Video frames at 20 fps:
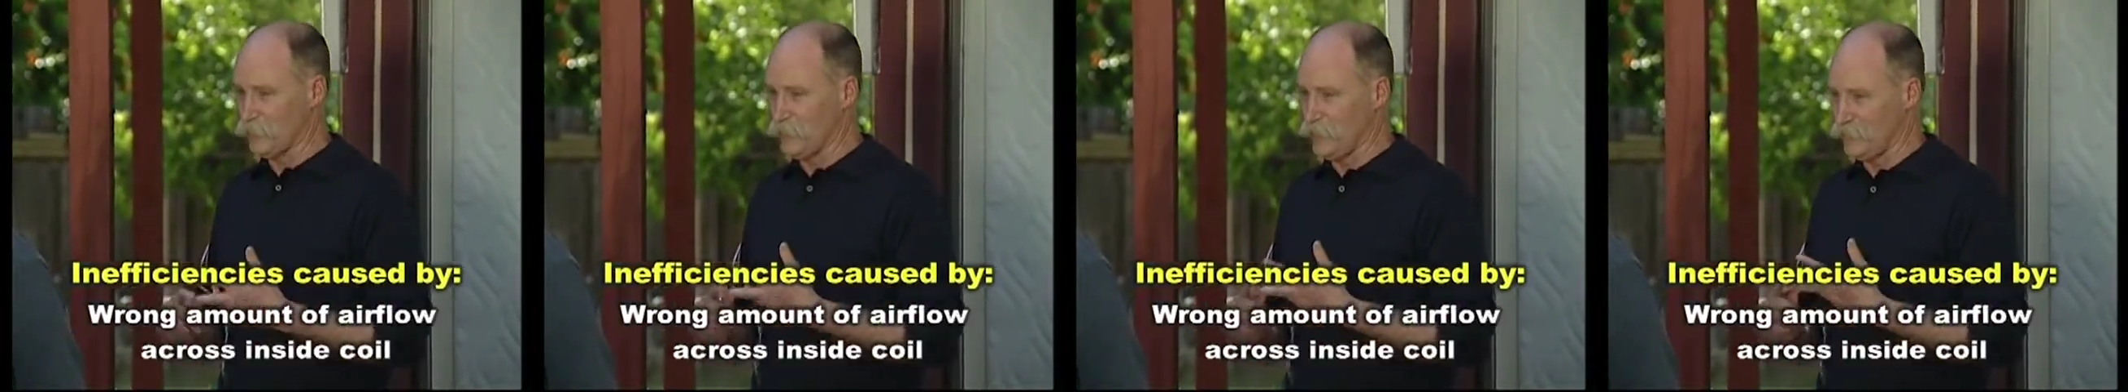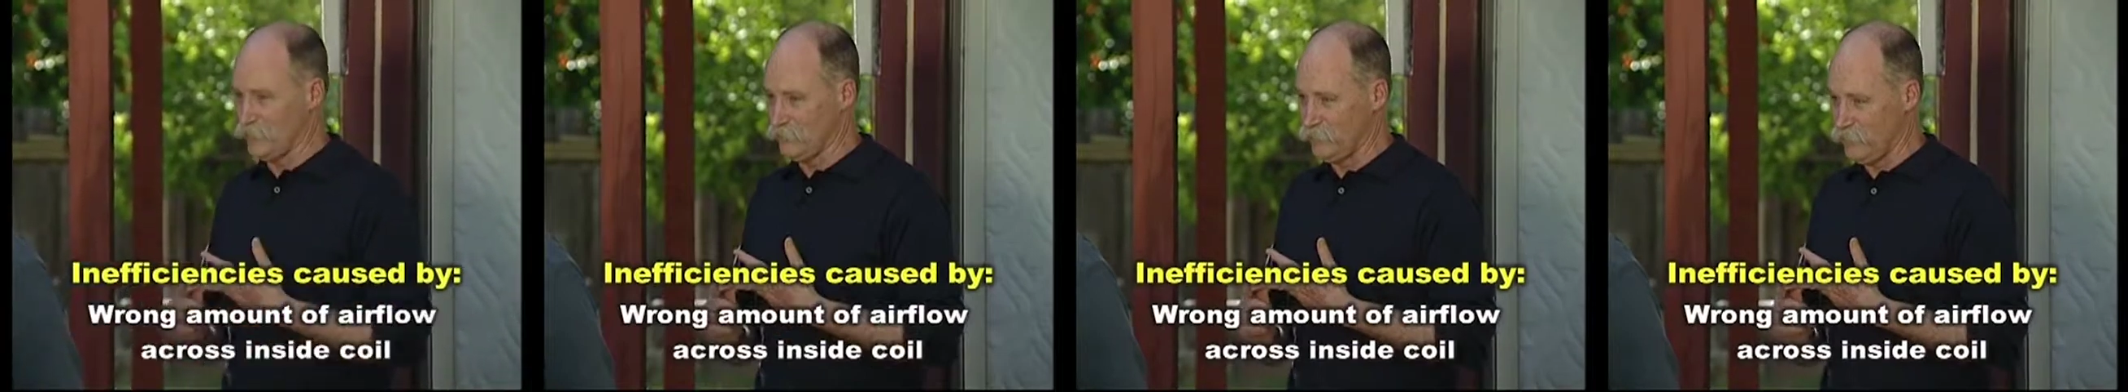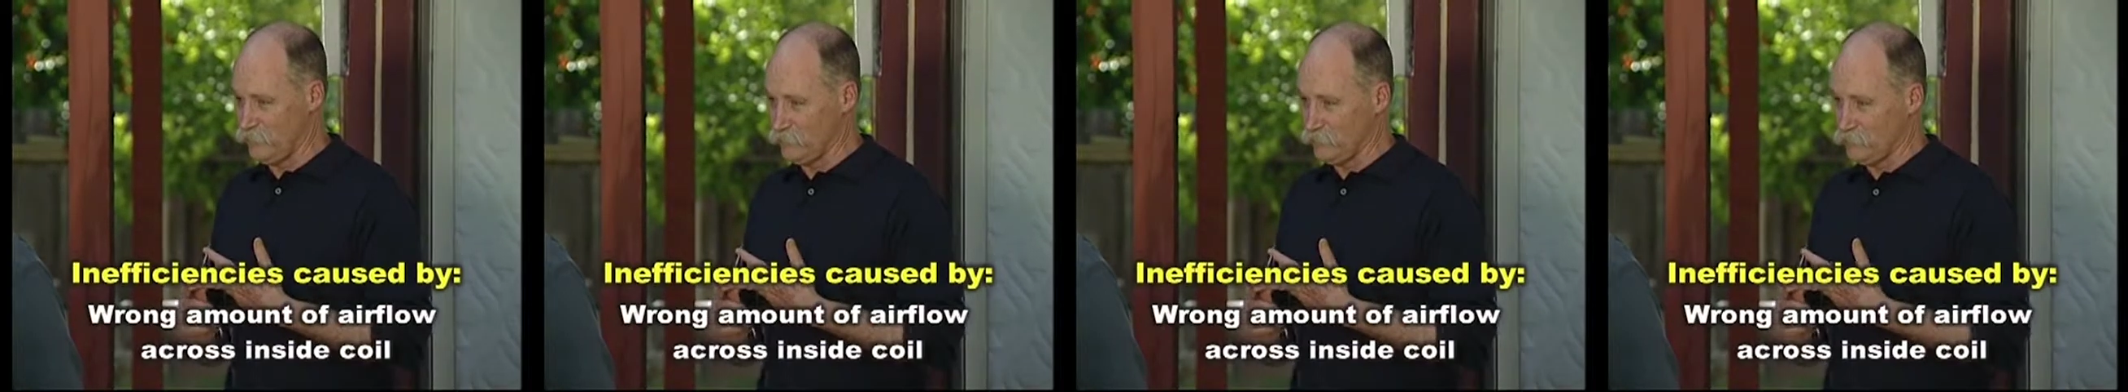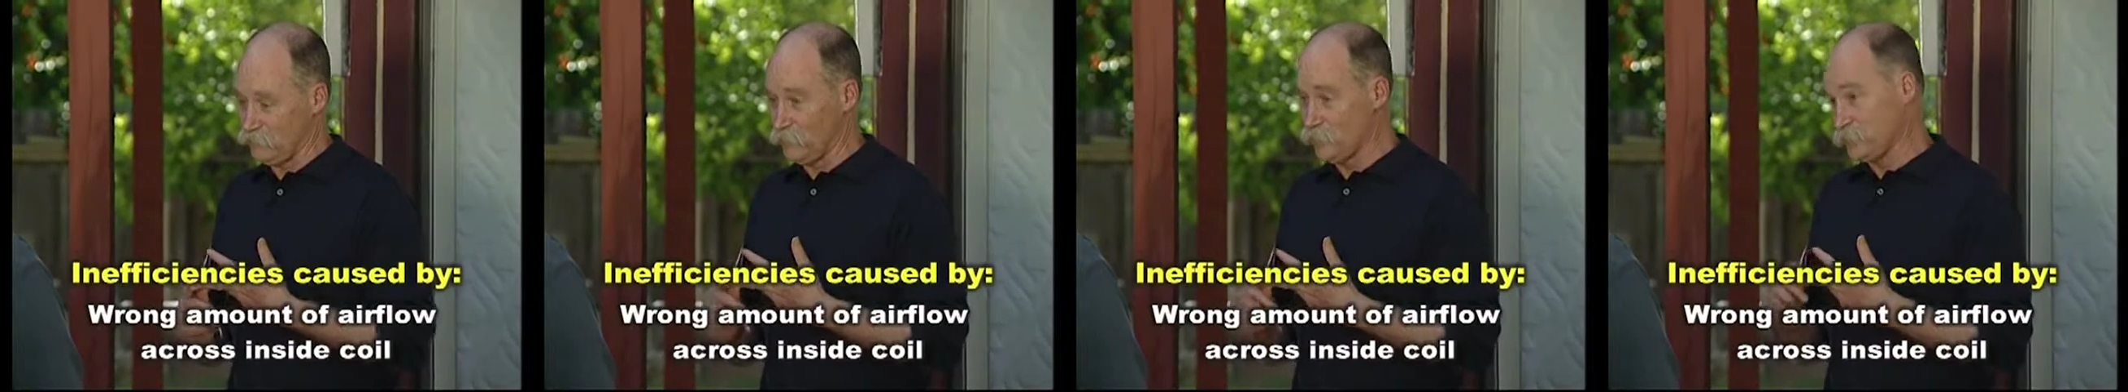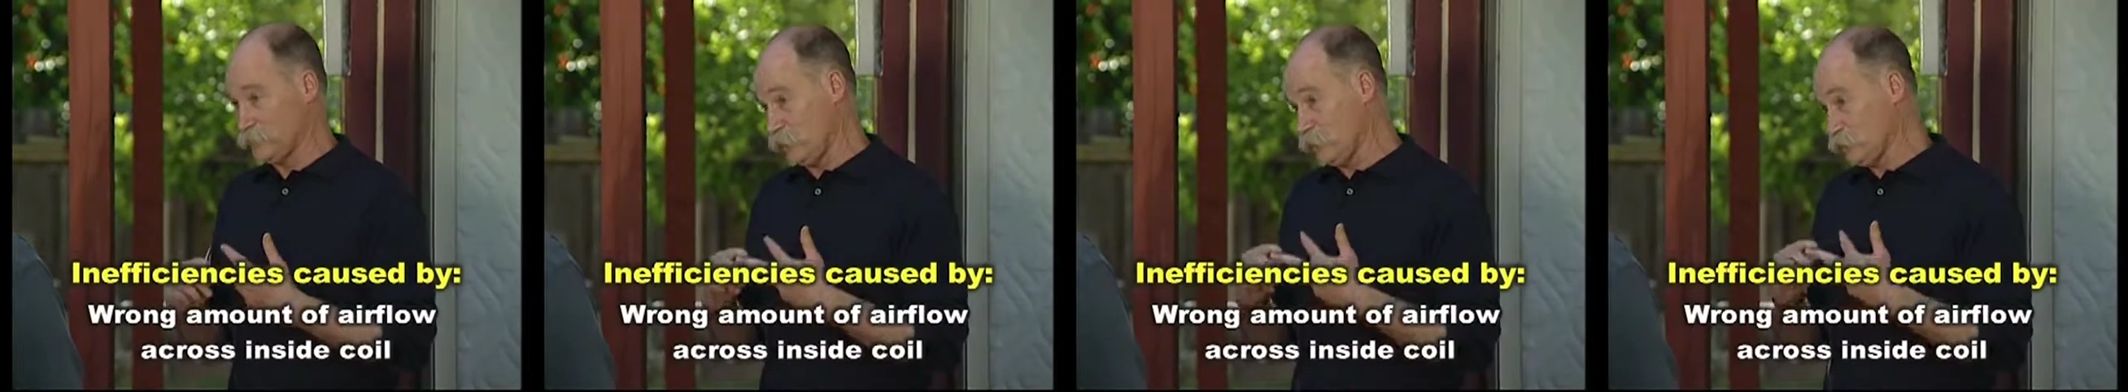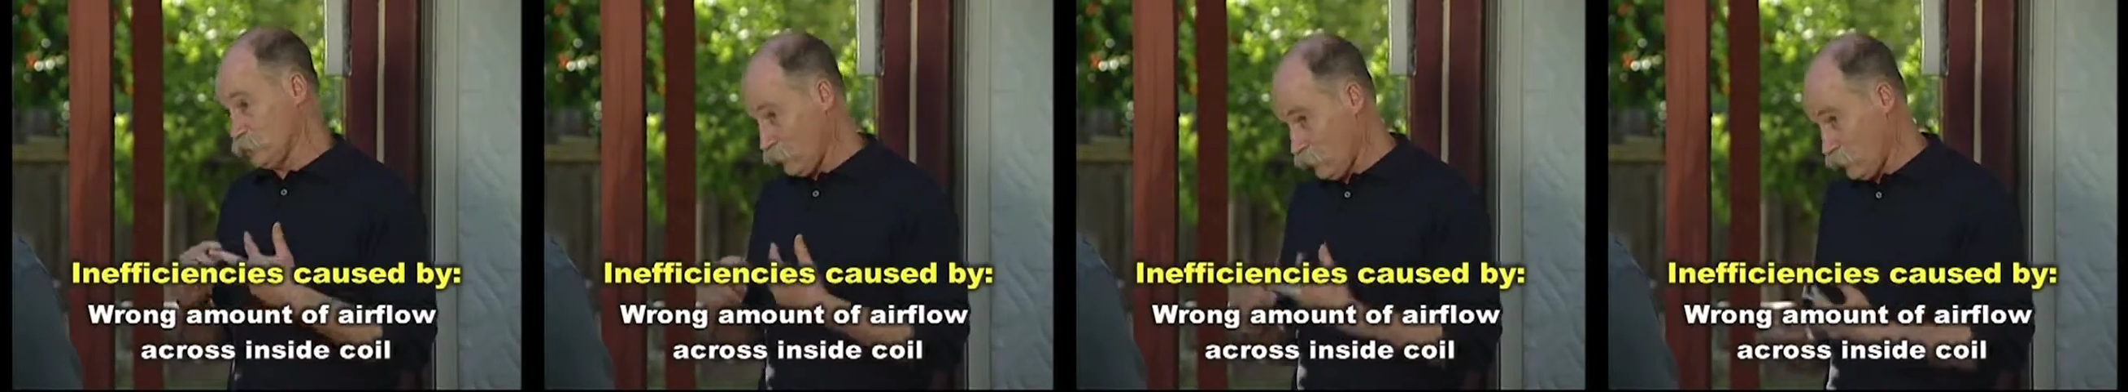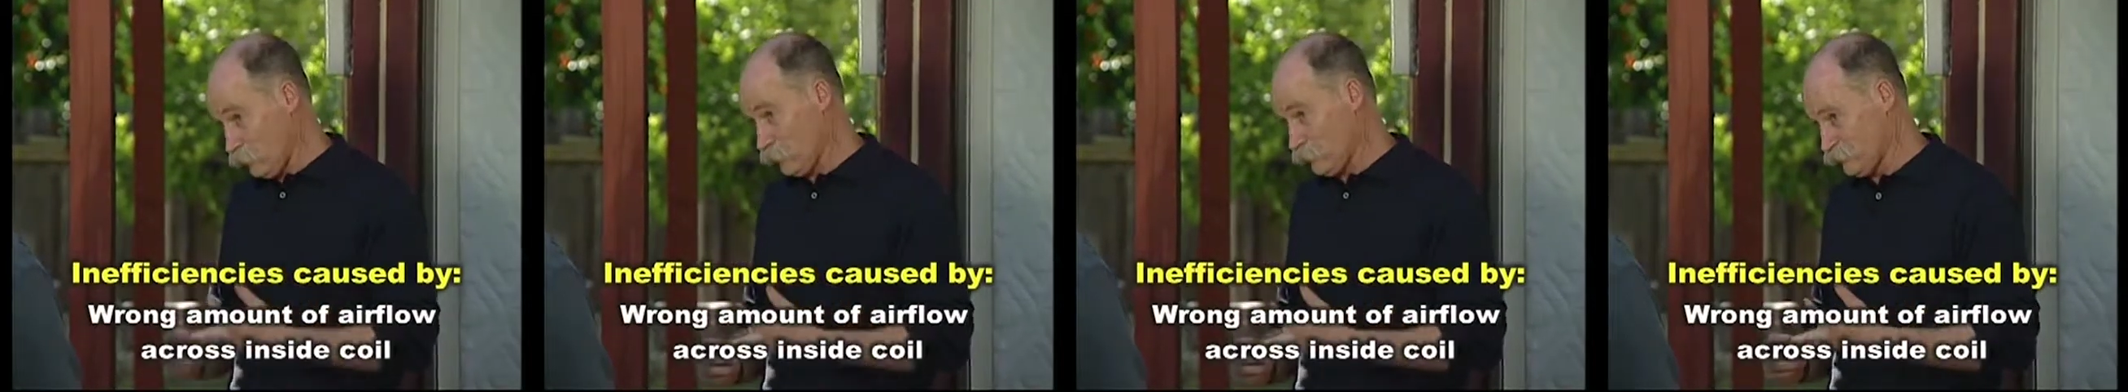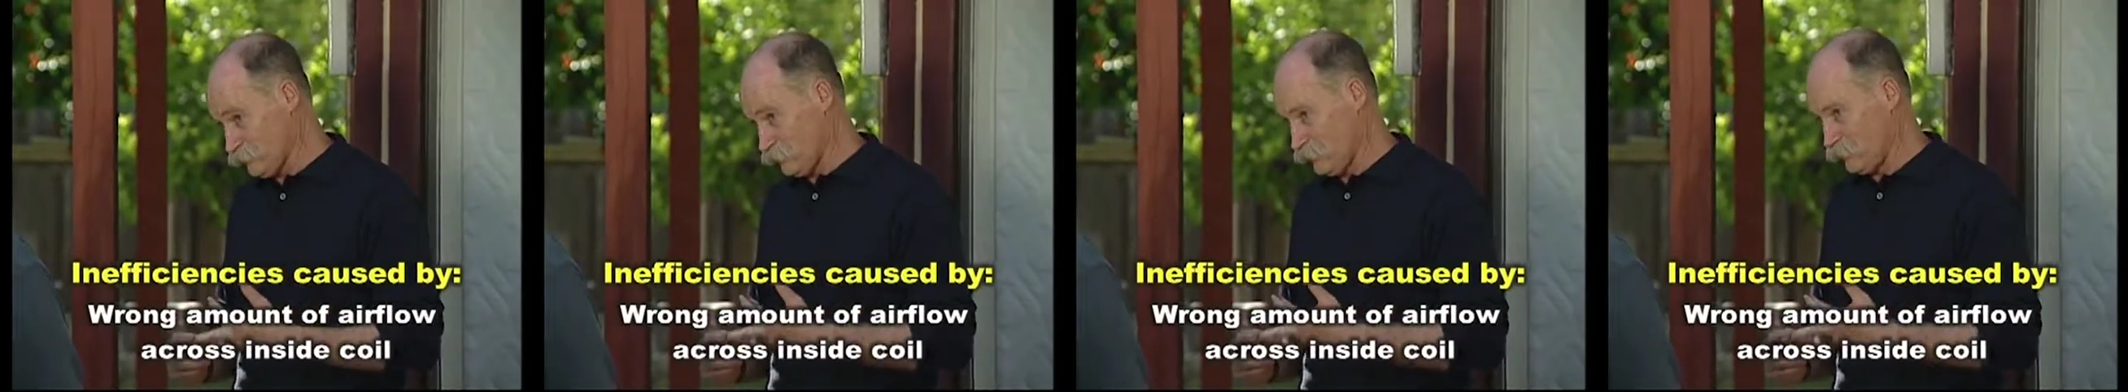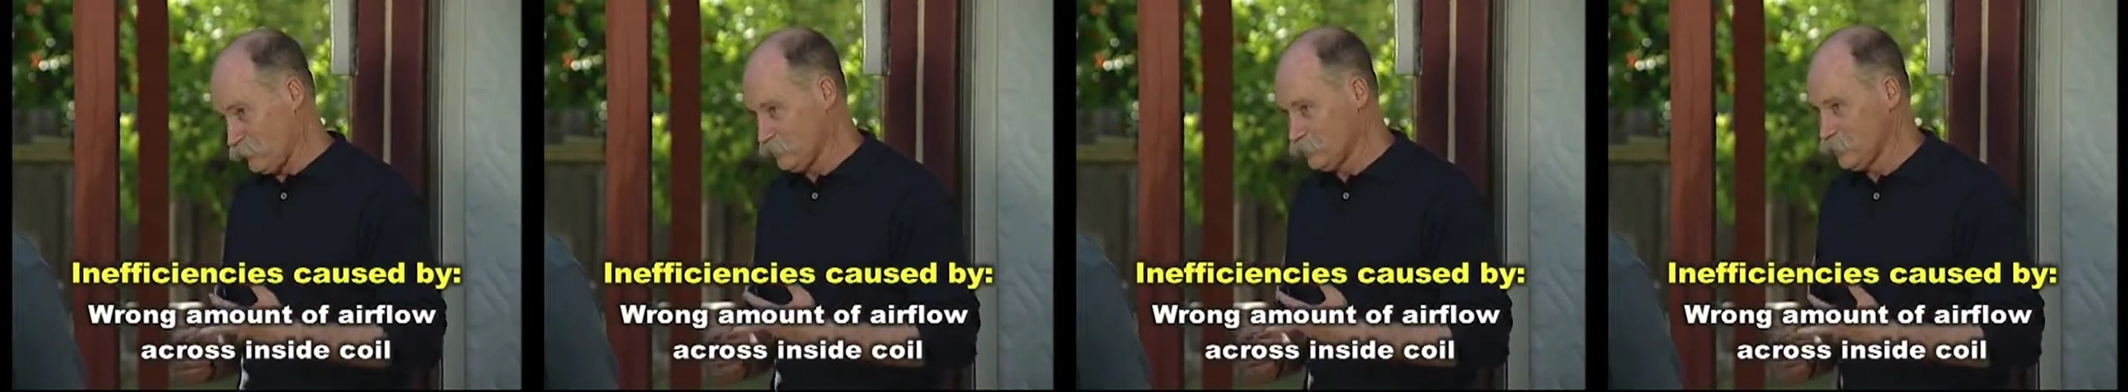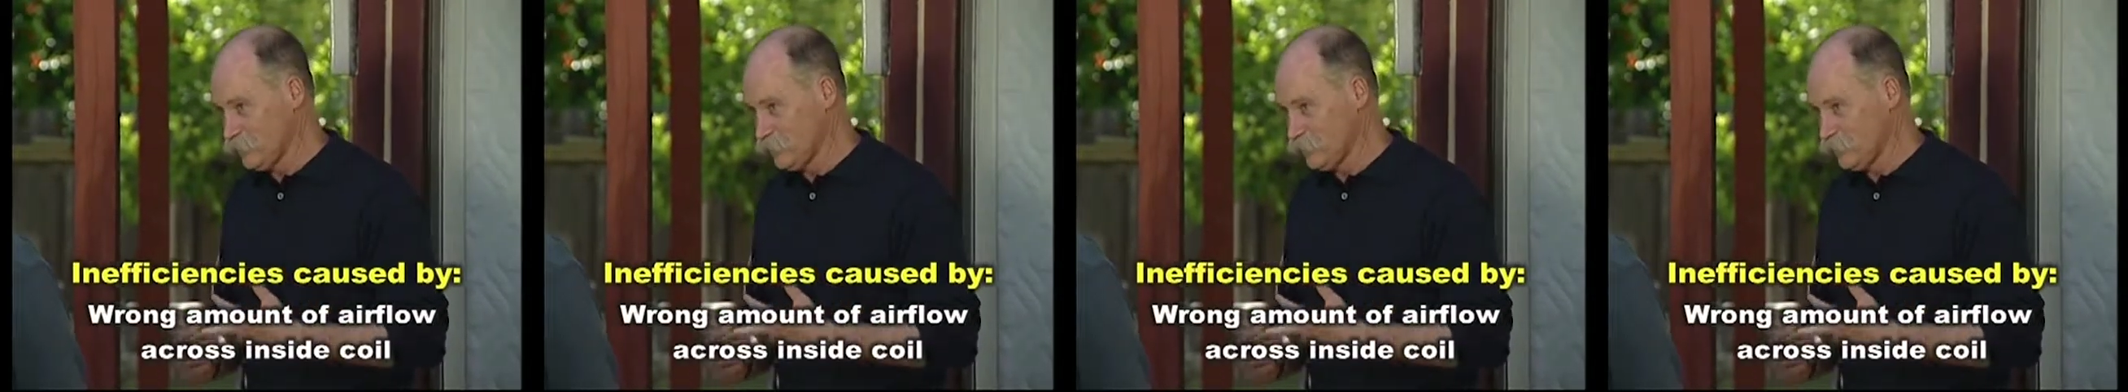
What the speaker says: amount of airflow, when you have low airflow